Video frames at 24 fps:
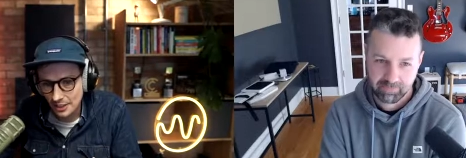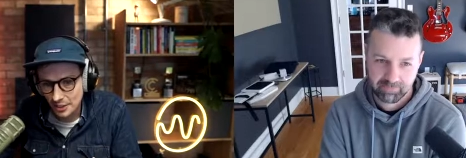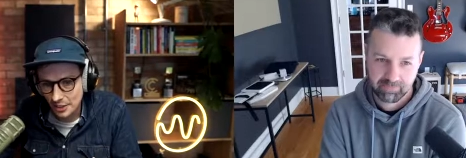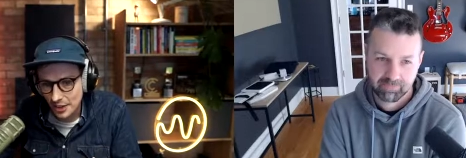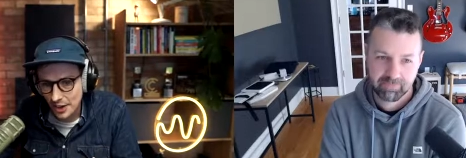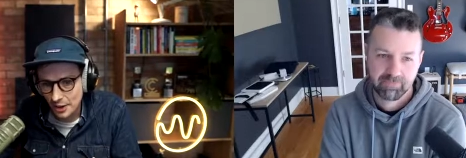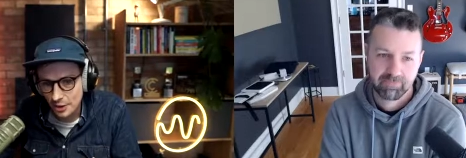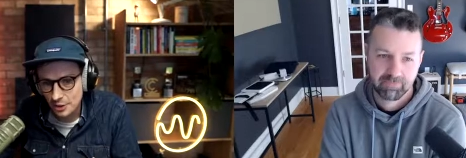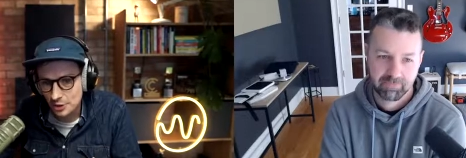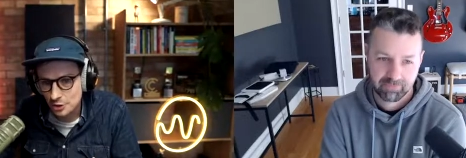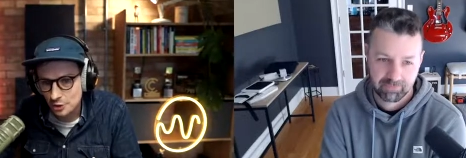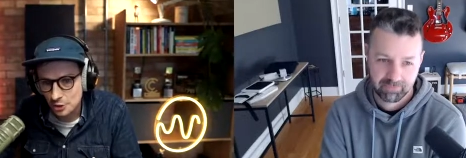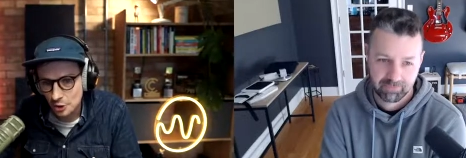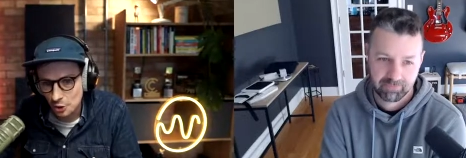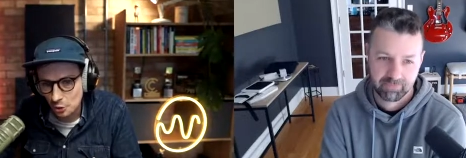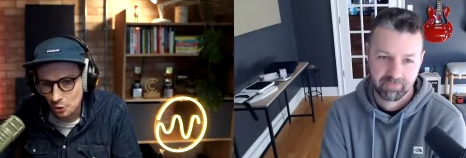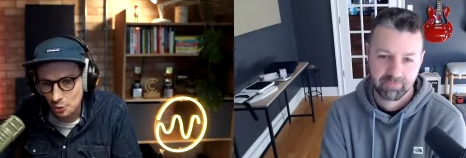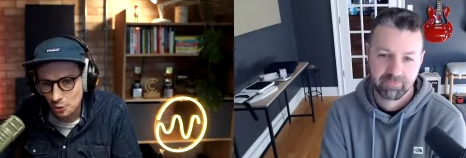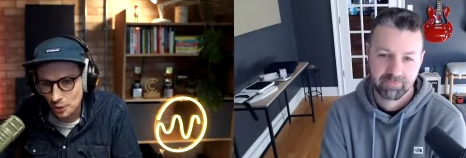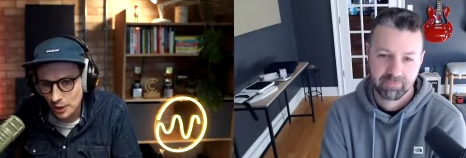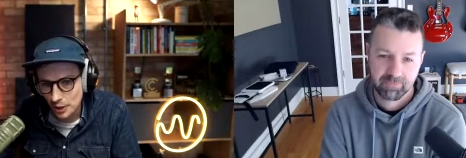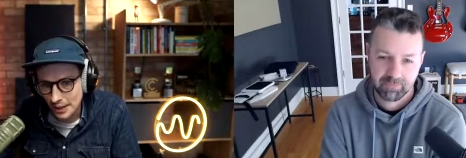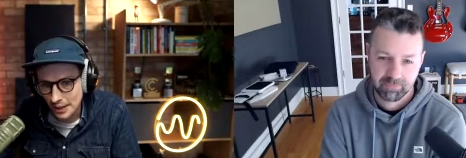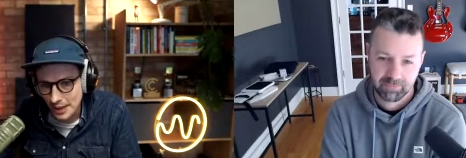Speaker 1: they're at
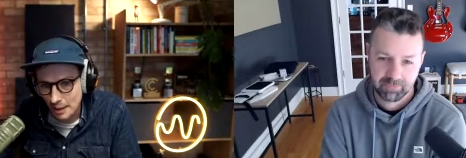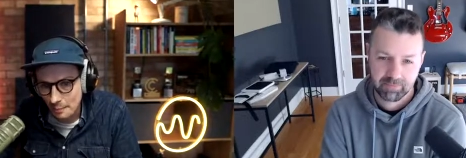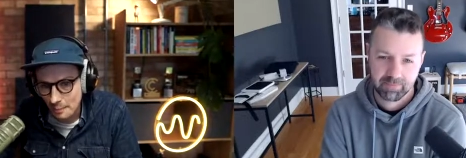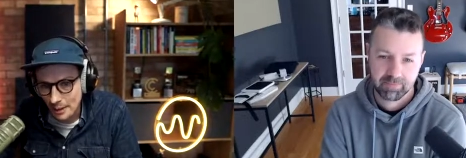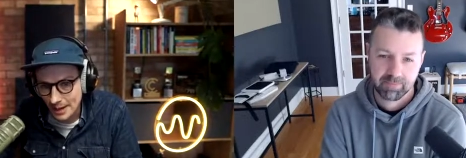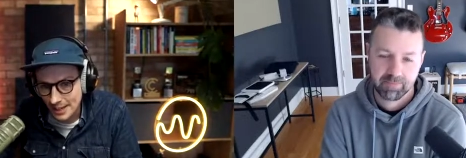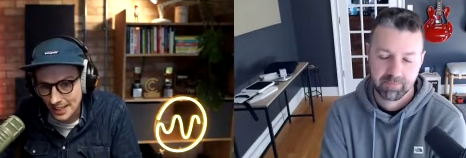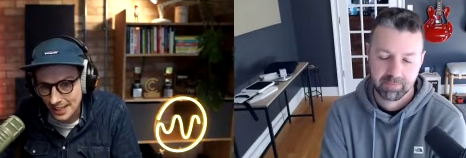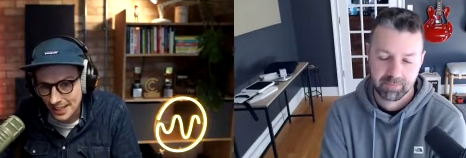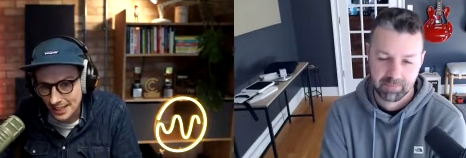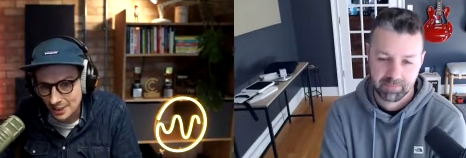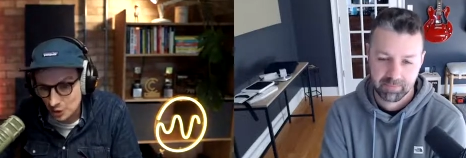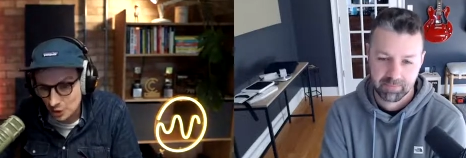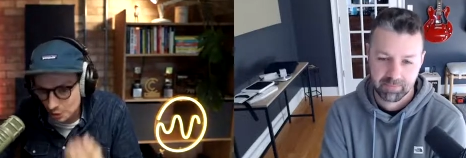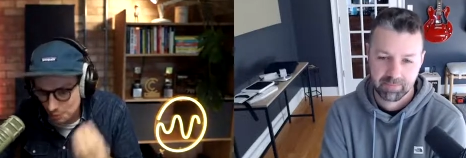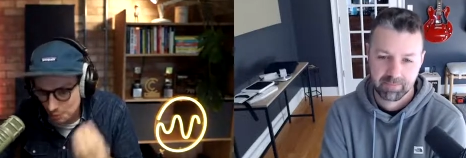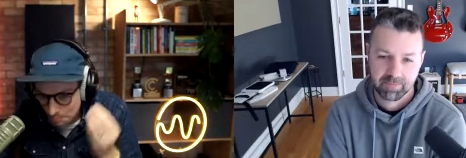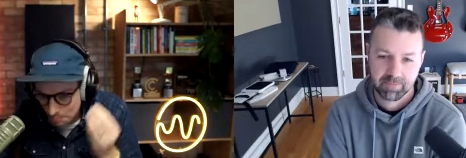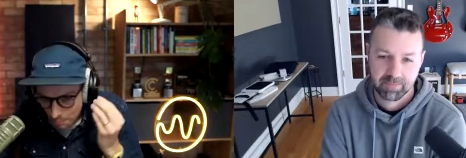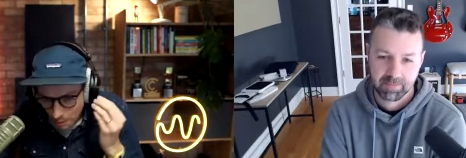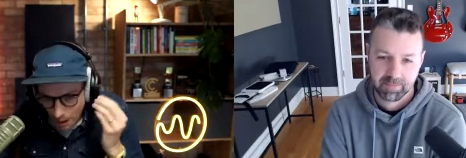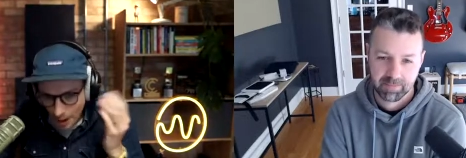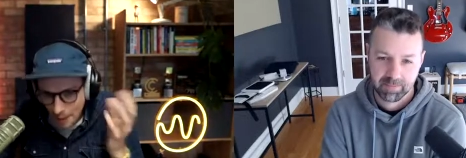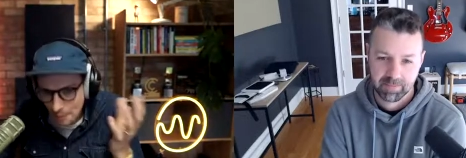school and they're making just
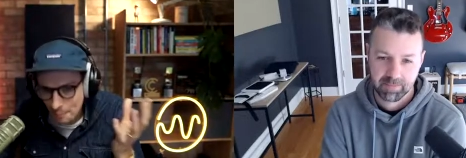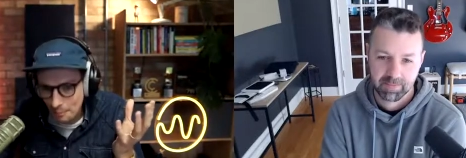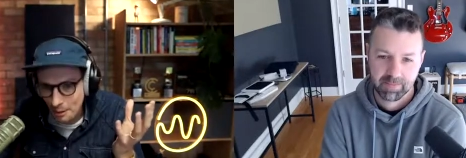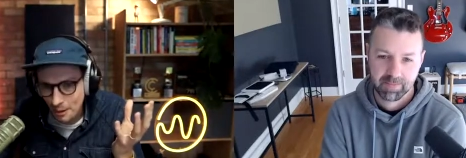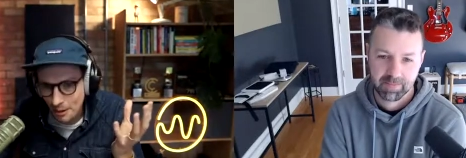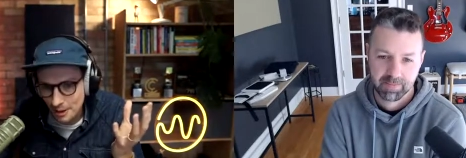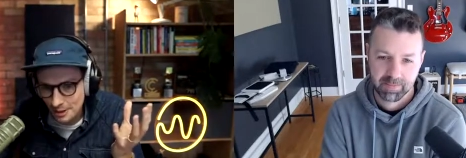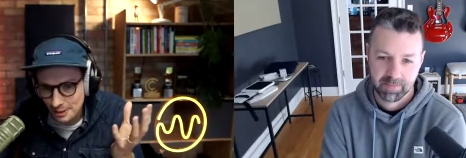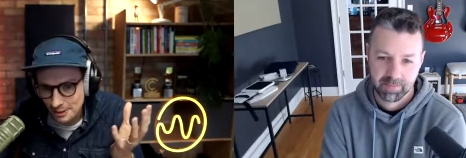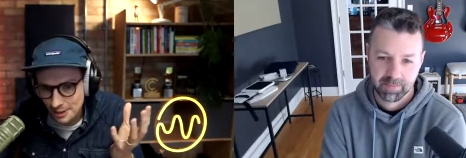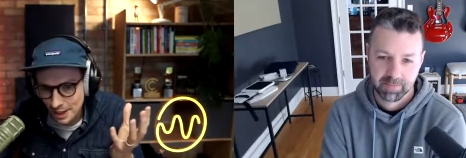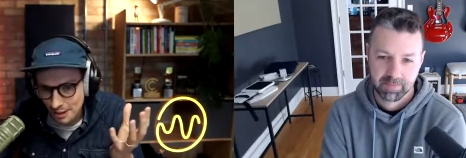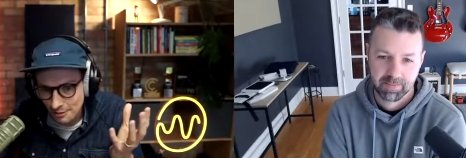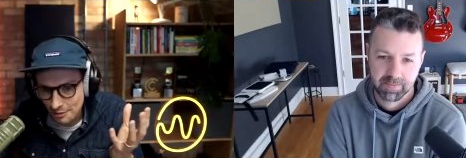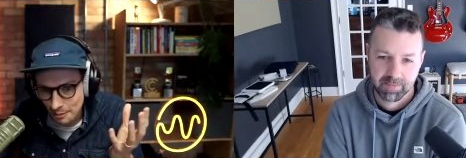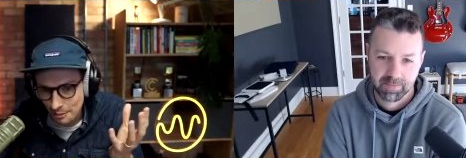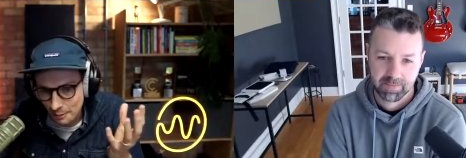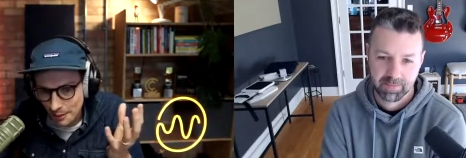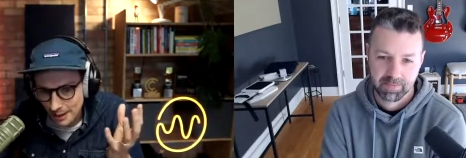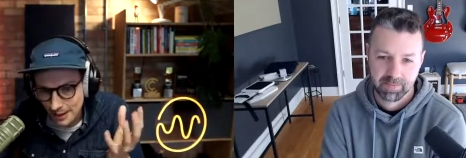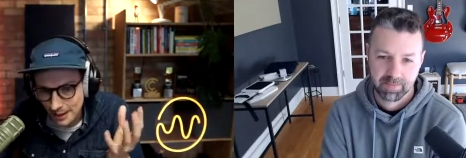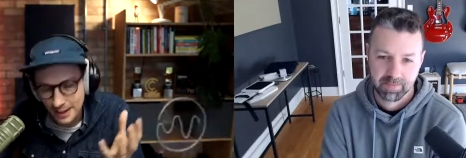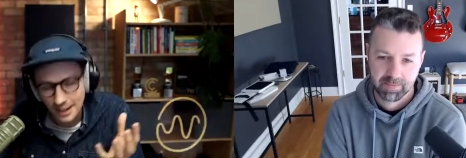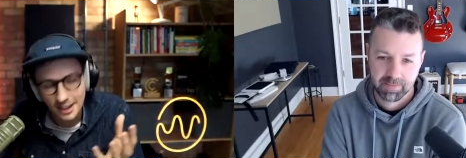mind-blowing stuff and i'm
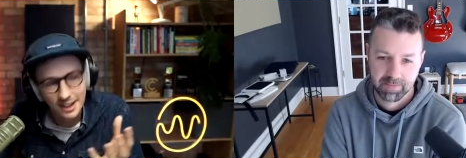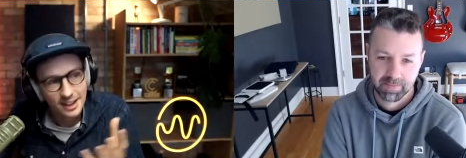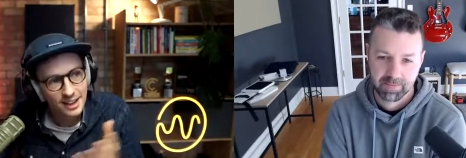like